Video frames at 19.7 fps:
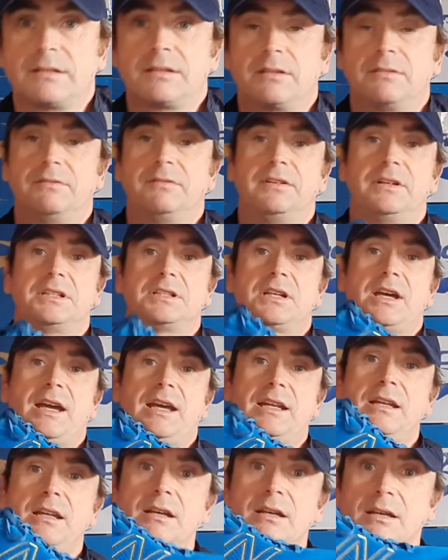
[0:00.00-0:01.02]
the
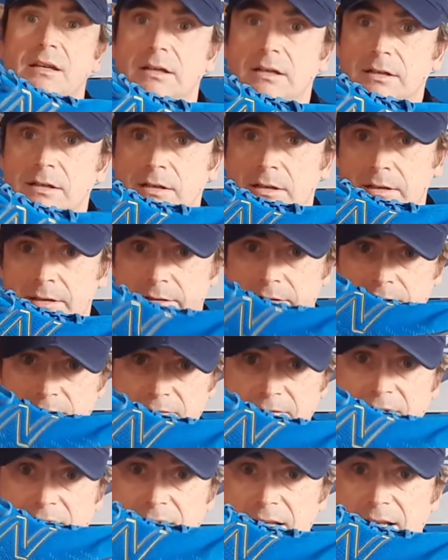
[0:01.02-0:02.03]
V10, the
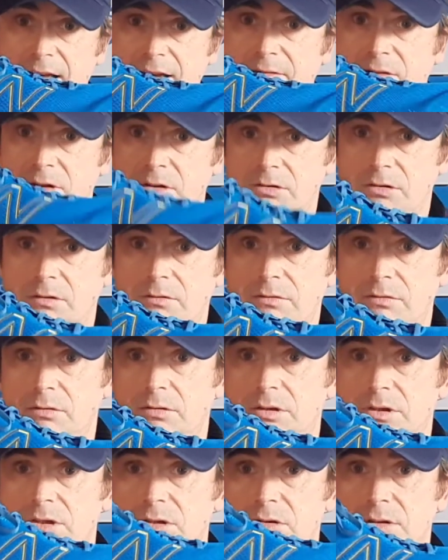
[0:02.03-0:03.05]
V11 underfoot
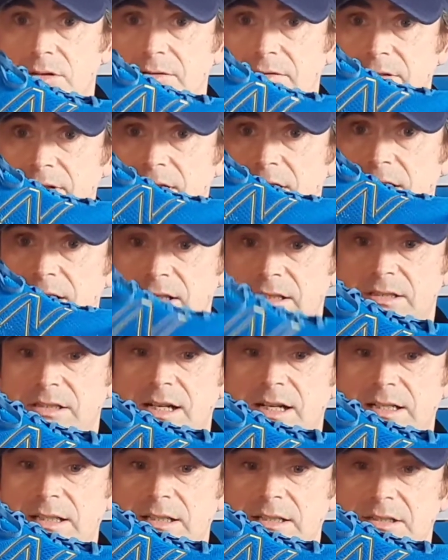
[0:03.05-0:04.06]
is going to feel
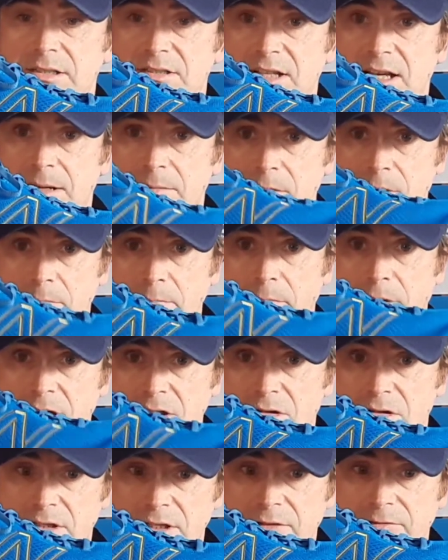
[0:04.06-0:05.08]
exactly the same. The
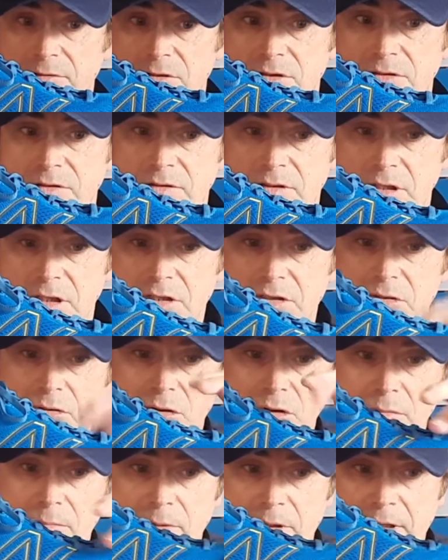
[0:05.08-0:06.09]
major difference is going
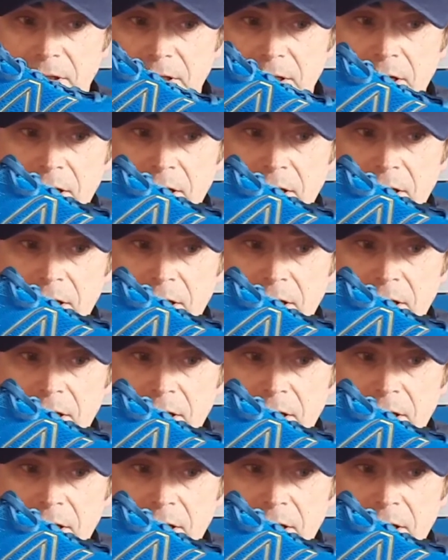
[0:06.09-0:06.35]
to be